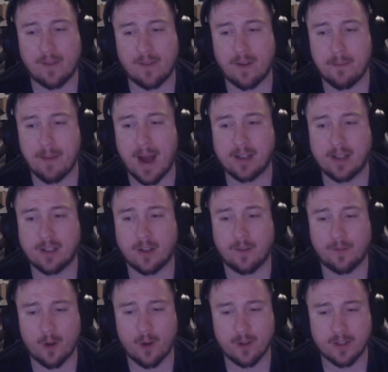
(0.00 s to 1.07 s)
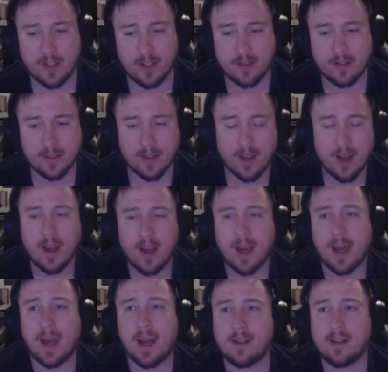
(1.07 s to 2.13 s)
a max Catharsis.
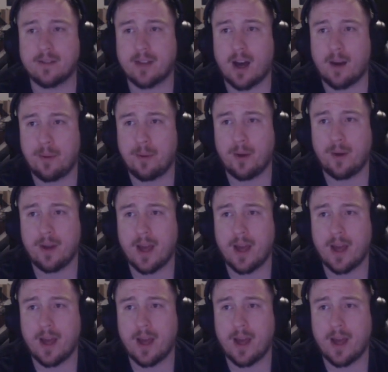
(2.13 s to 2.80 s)
And I'll put